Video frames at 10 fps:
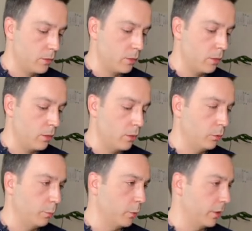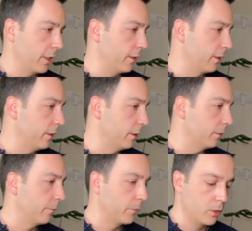So to protect the
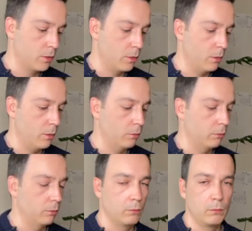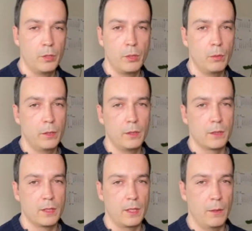king. So we do it
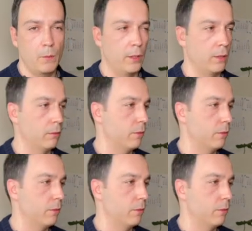in the same way,